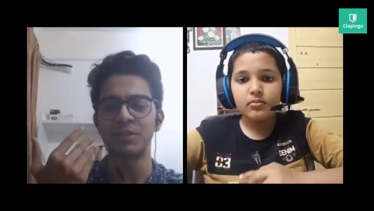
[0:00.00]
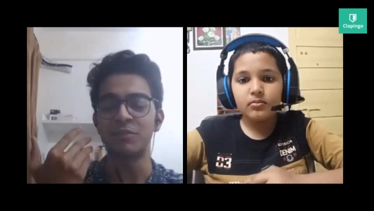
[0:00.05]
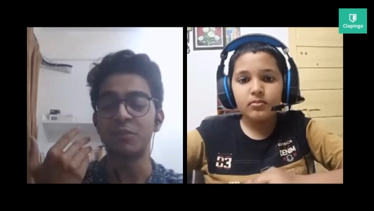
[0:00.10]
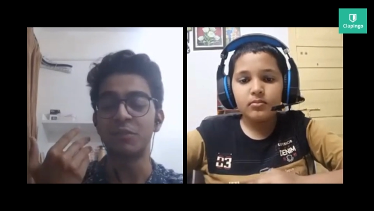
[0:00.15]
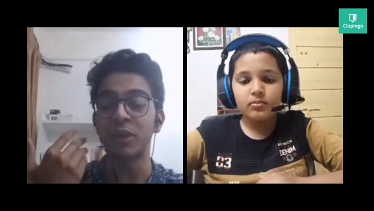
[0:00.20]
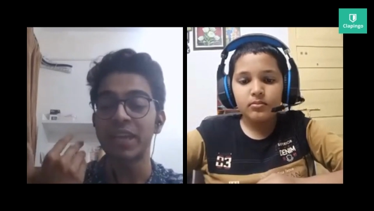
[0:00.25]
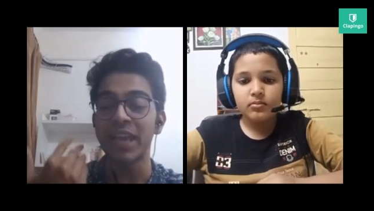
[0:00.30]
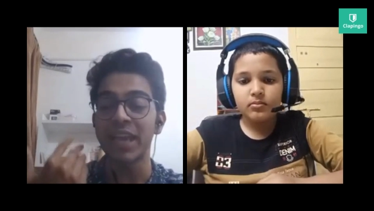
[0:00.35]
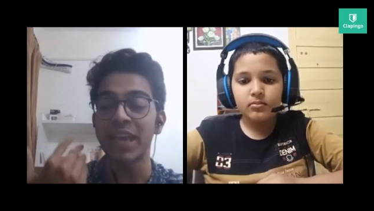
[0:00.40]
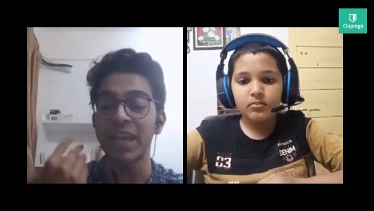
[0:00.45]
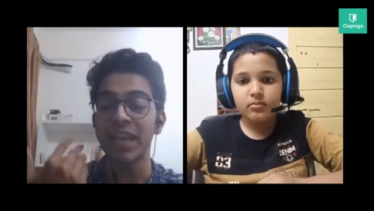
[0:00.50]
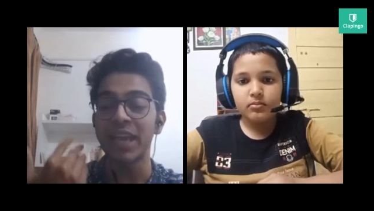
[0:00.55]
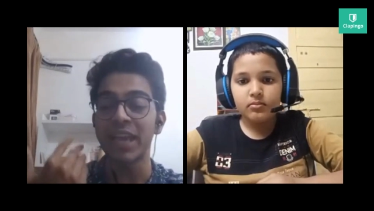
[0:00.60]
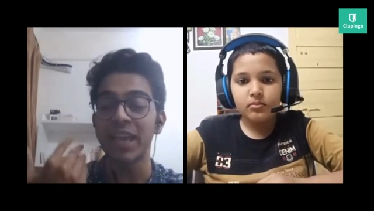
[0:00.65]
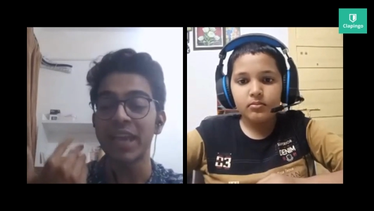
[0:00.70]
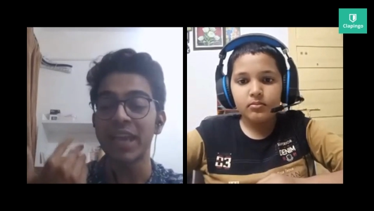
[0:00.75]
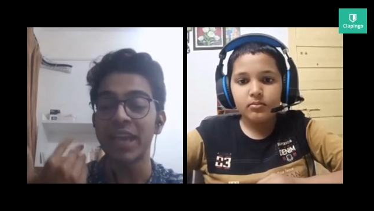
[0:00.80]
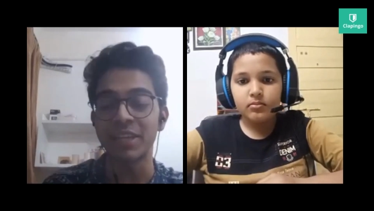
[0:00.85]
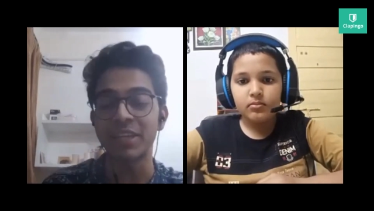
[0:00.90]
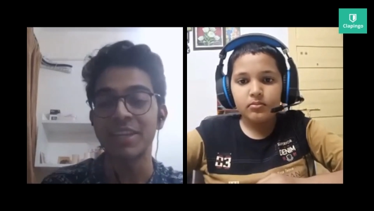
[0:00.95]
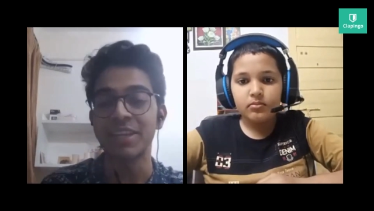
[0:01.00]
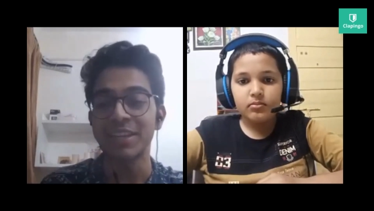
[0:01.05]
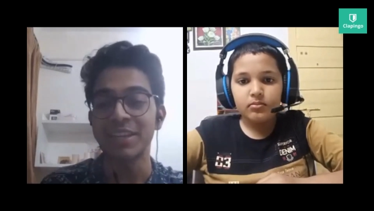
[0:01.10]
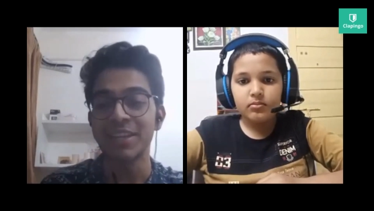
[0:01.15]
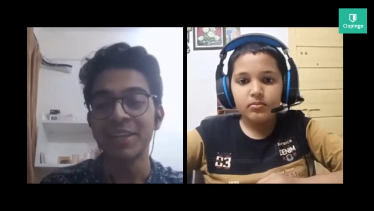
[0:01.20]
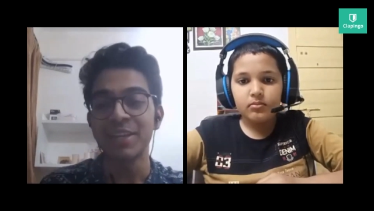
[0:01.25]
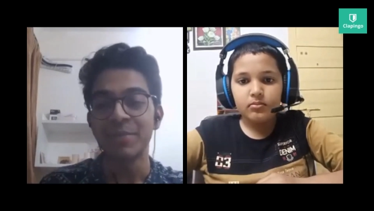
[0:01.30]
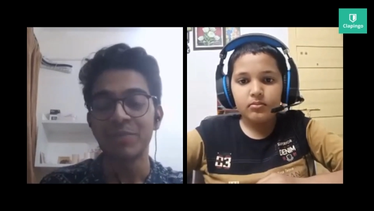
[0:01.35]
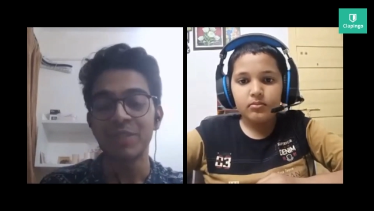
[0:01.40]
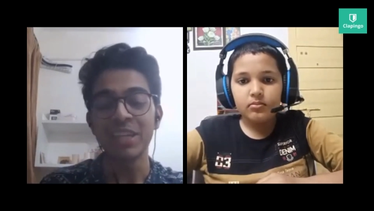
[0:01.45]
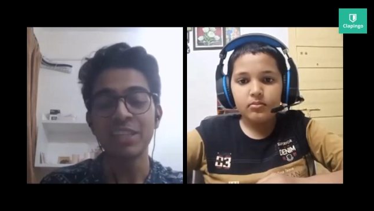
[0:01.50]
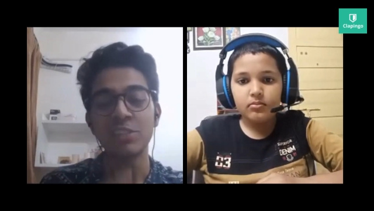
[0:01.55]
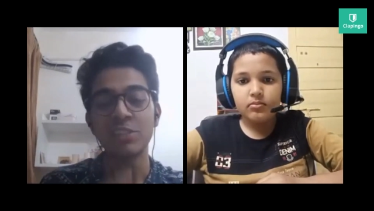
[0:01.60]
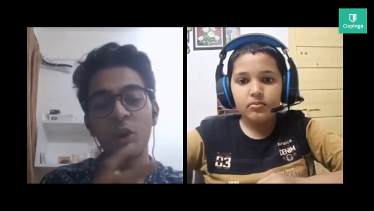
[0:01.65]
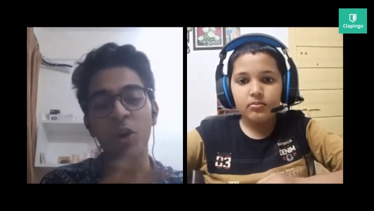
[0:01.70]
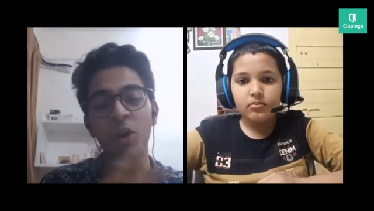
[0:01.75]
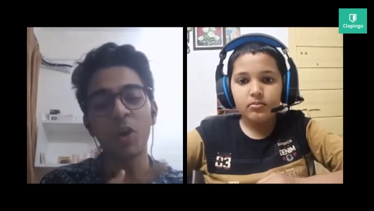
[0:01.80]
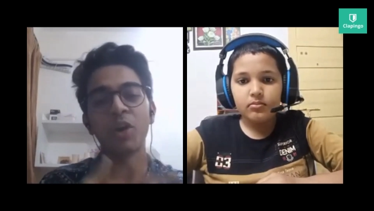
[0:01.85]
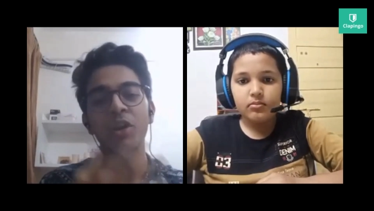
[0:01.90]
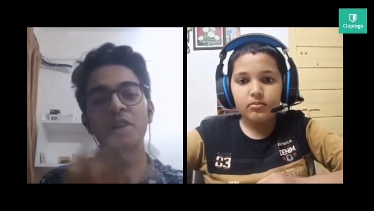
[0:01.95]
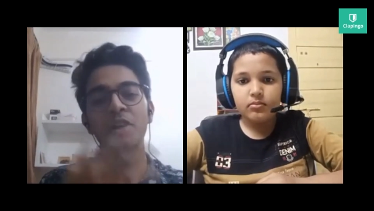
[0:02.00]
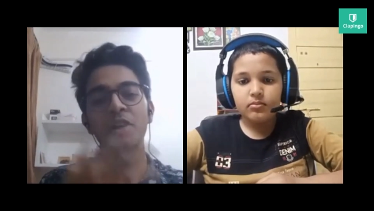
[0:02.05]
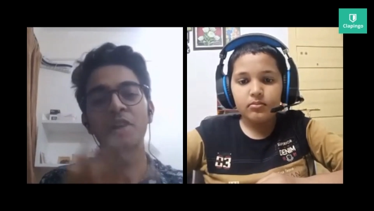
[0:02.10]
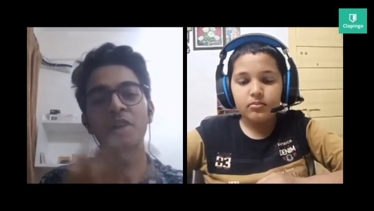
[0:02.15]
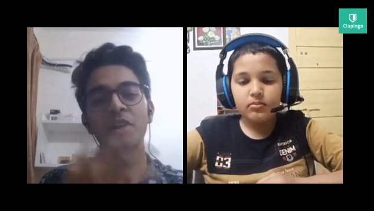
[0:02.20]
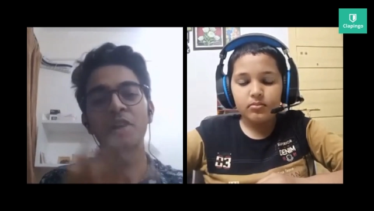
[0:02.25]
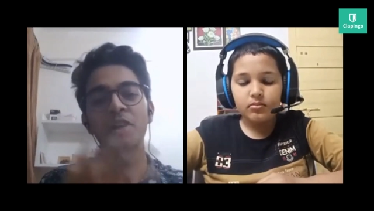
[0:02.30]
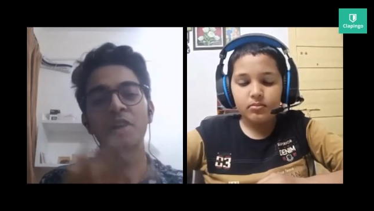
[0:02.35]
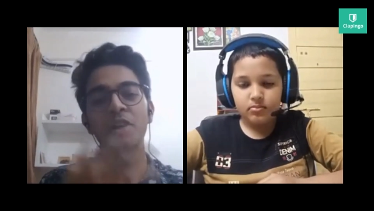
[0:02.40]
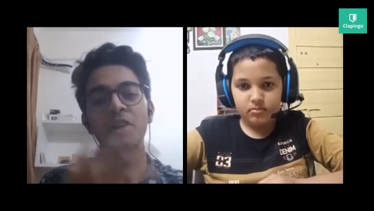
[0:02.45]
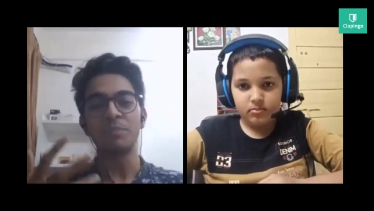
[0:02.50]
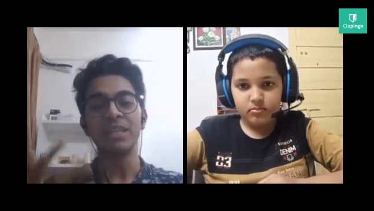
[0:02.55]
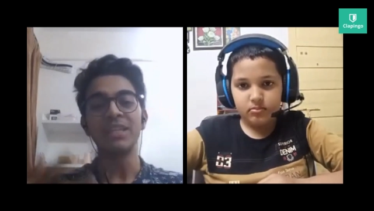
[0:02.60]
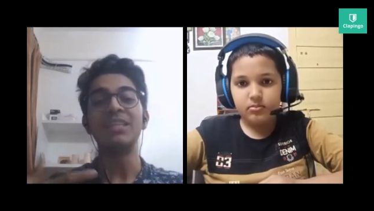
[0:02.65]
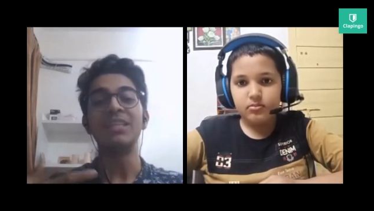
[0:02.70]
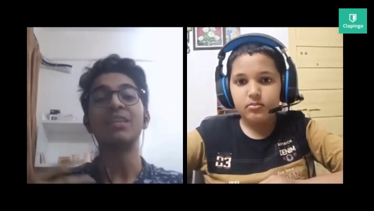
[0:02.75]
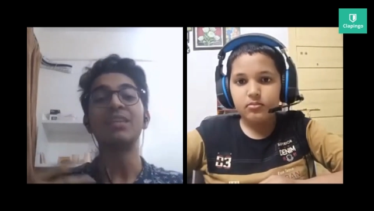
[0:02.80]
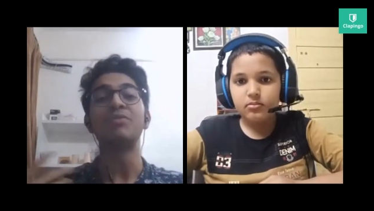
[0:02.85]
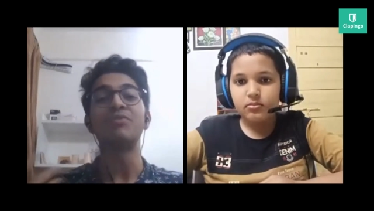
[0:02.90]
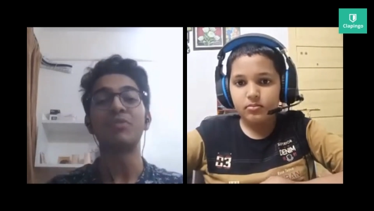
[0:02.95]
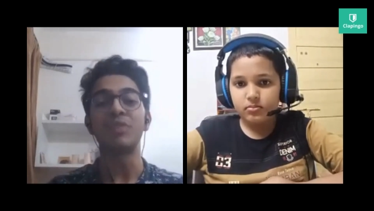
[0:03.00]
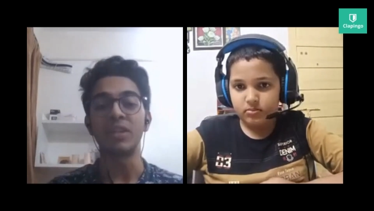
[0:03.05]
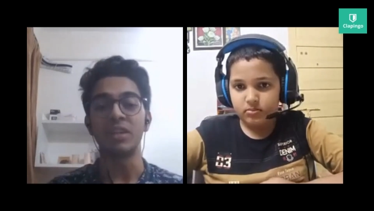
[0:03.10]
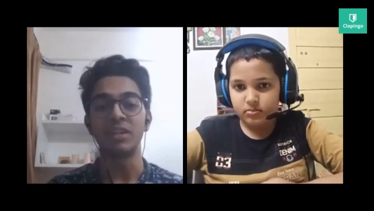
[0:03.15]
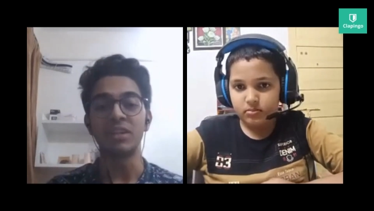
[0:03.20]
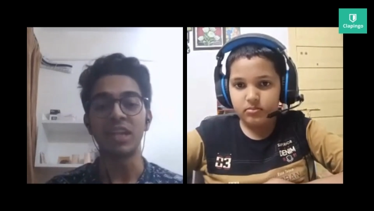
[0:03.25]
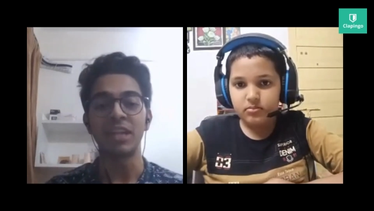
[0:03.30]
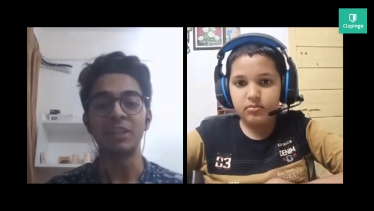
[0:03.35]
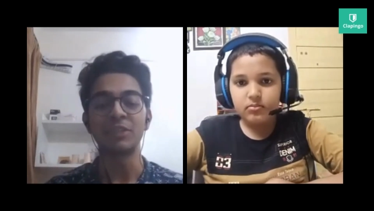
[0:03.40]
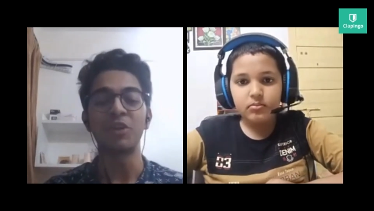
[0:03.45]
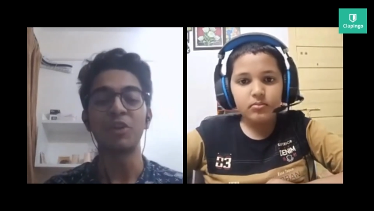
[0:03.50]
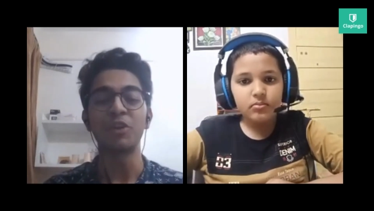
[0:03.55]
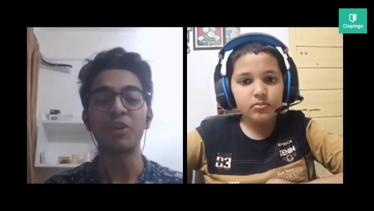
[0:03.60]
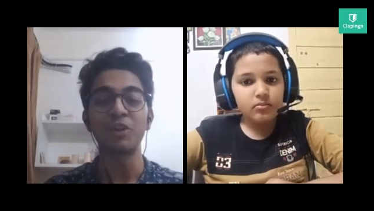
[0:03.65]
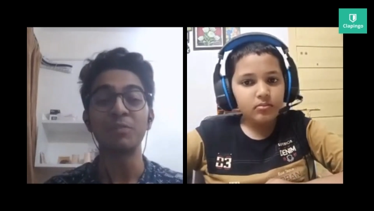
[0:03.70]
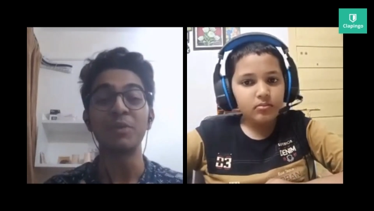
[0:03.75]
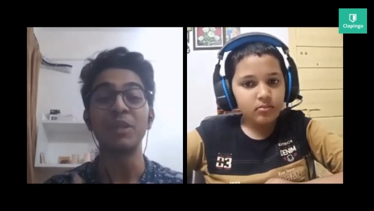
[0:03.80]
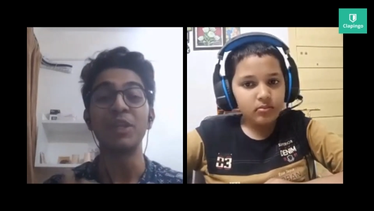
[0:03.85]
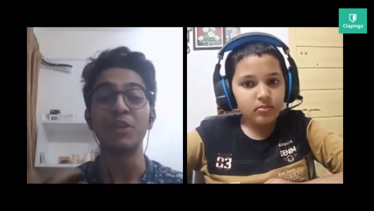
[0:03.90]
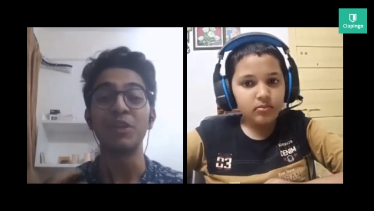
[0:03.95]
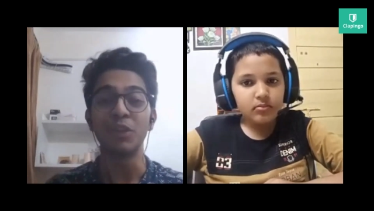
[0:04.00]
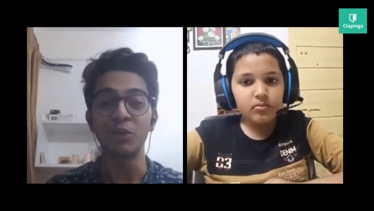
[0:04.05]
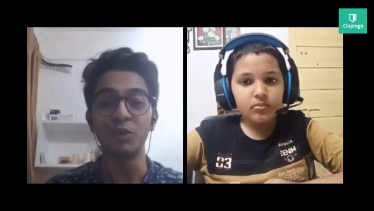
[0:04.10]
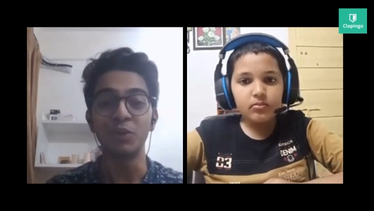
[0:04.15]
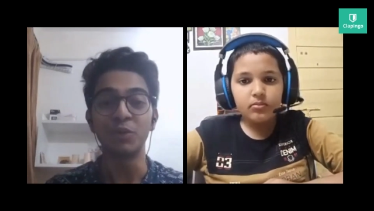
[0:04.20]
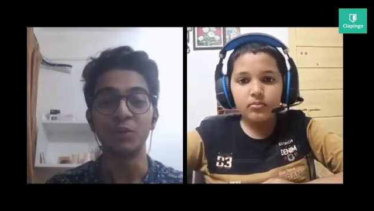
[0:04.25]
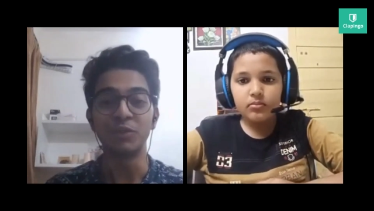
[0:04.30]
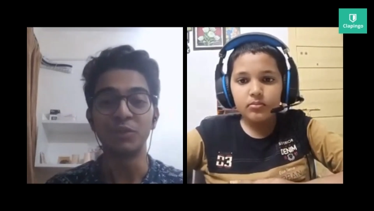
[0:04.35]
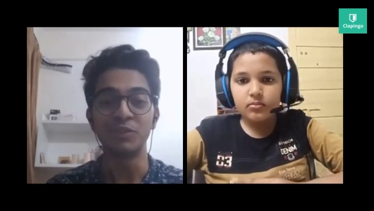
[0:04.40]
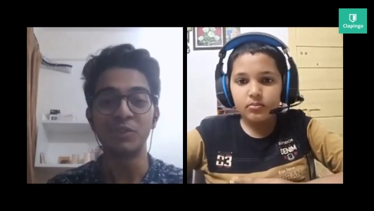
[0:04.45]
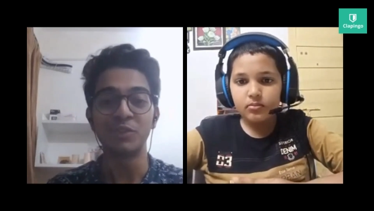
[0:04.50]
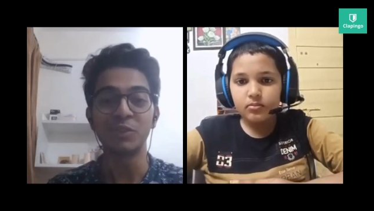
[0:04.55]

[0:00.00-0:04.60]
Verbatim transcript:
Speaker 1: the vocabulary, it's all going to be different and it's all going to be new.